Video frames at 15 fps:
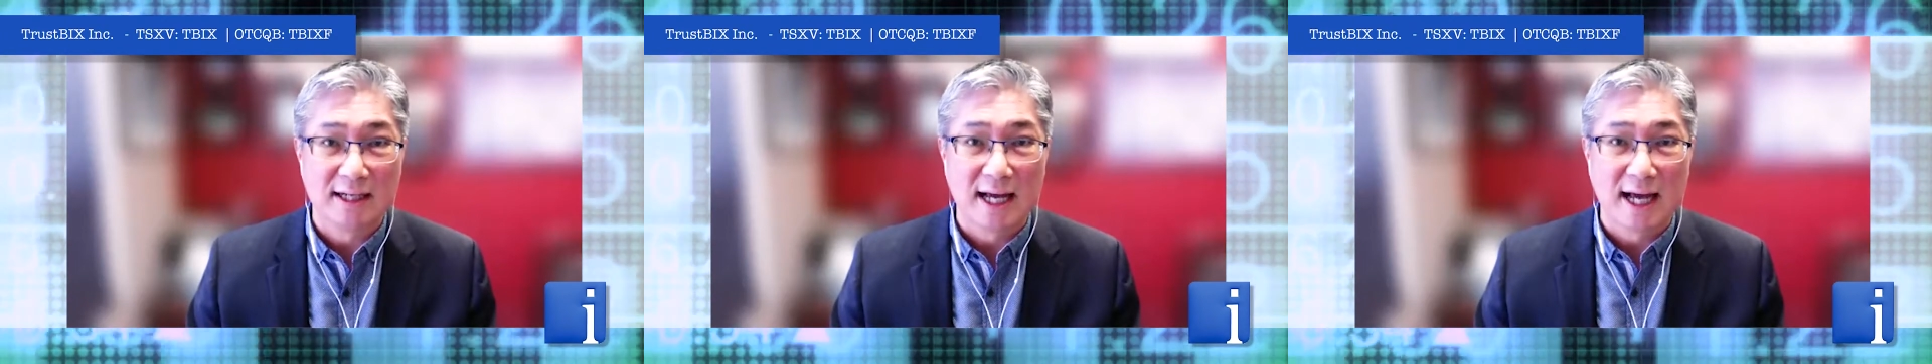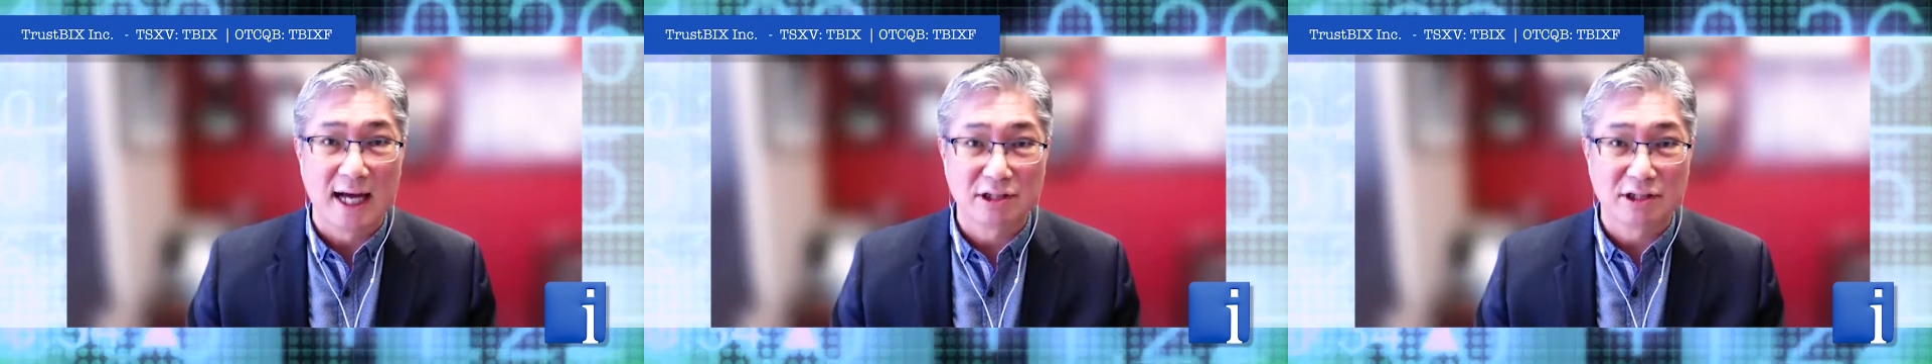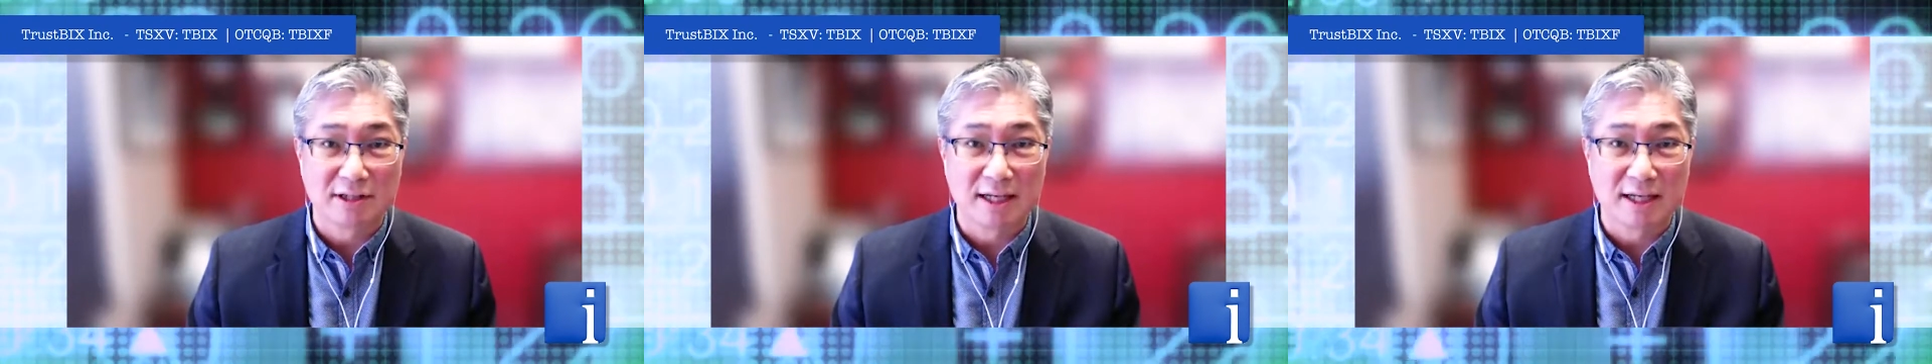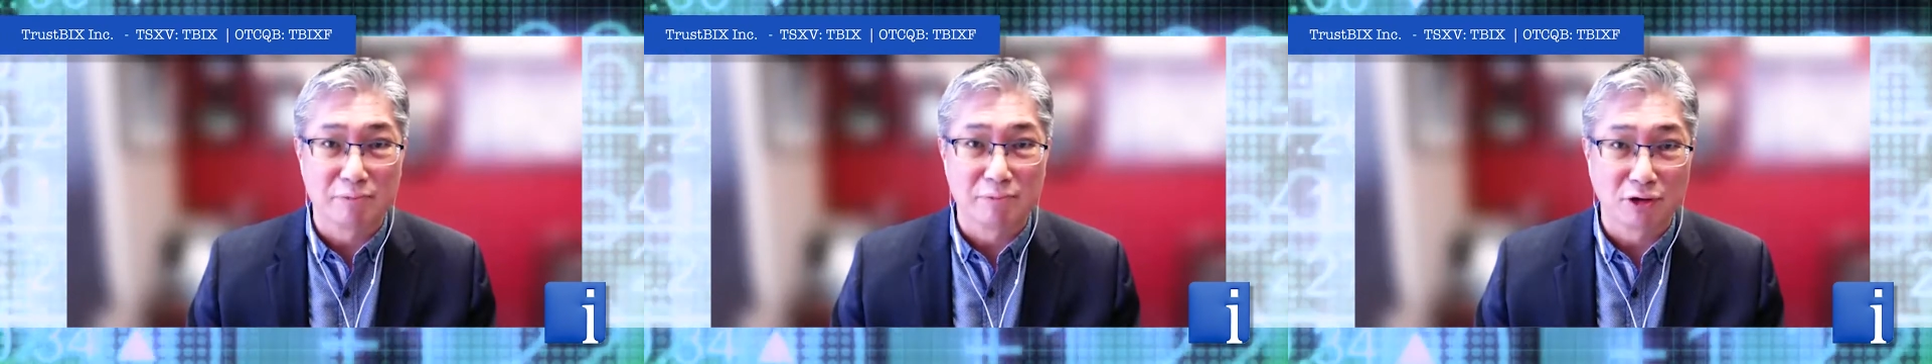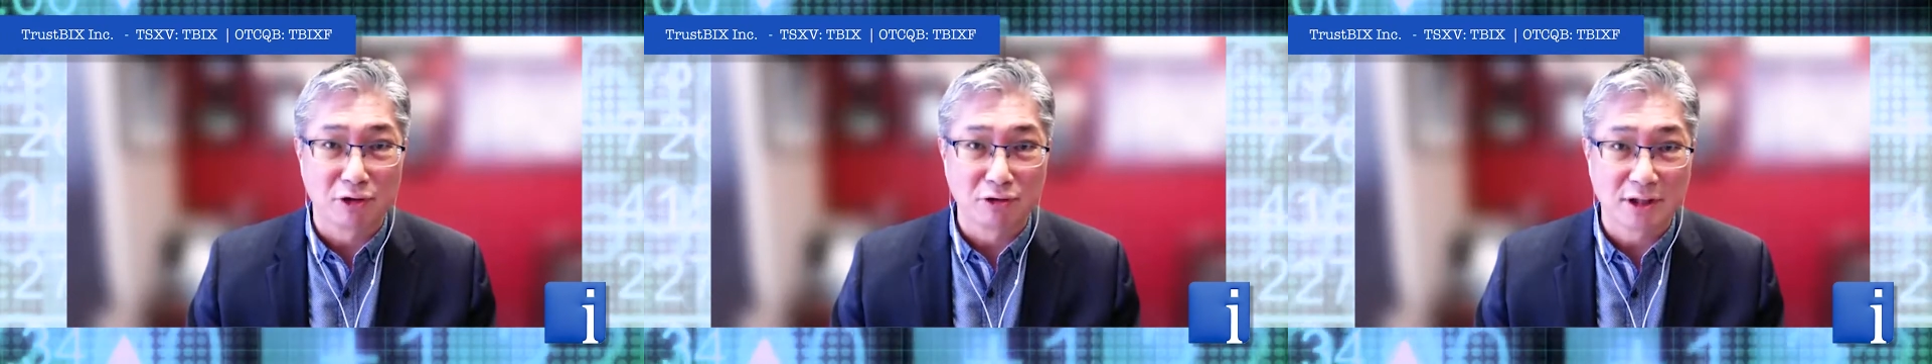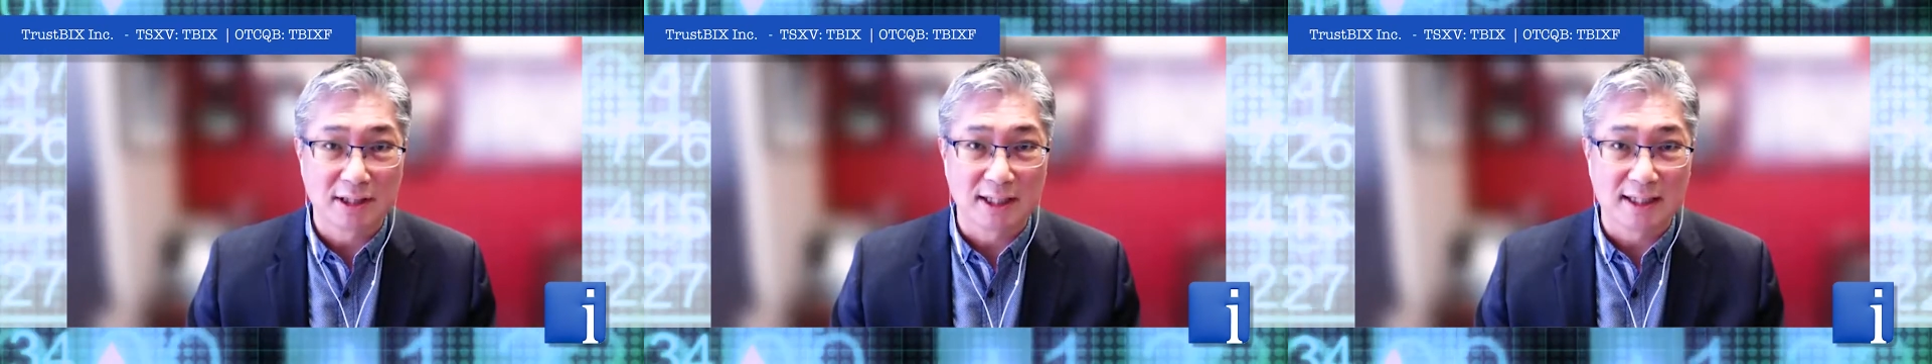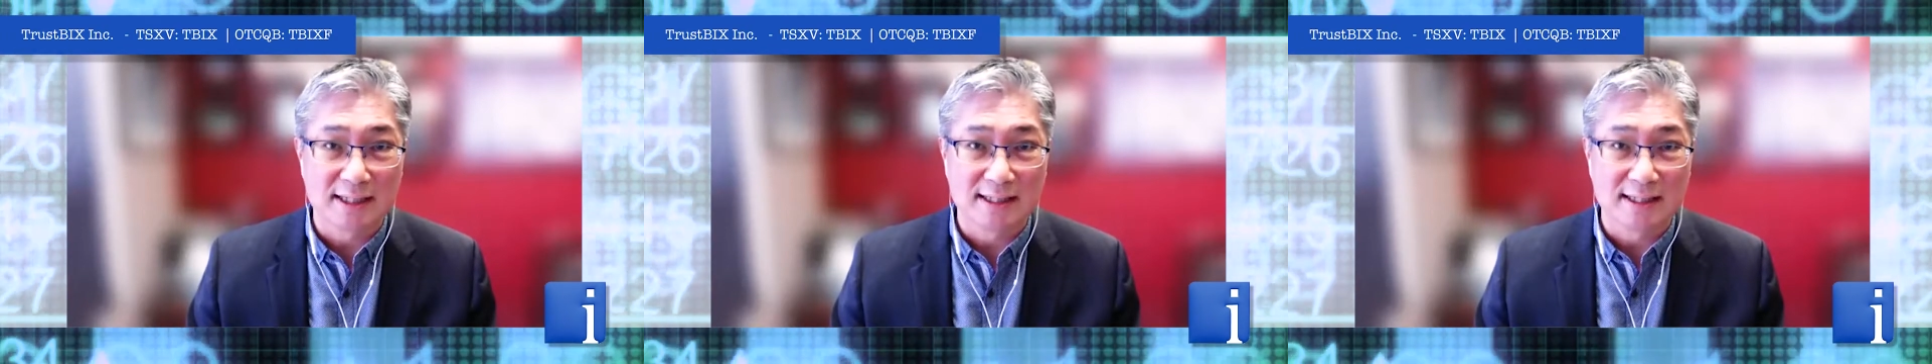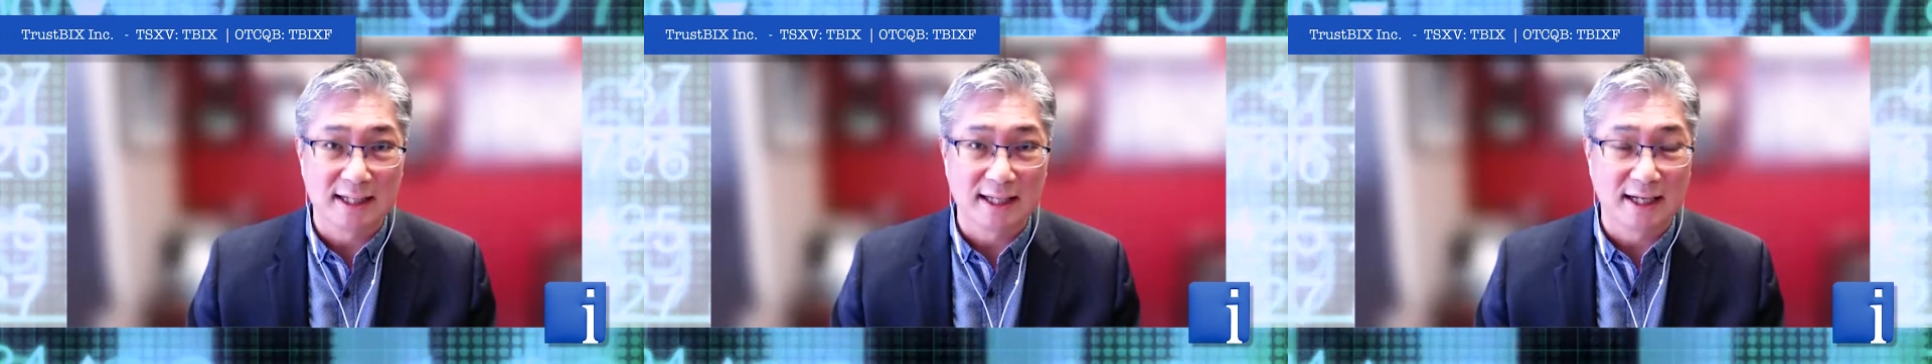actually approached us and
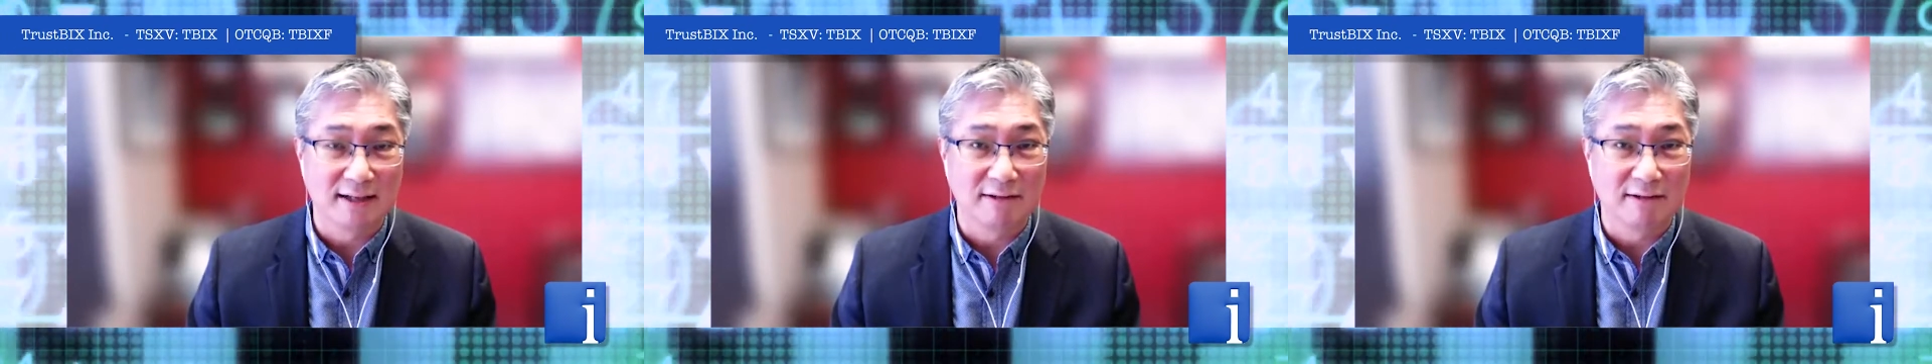say,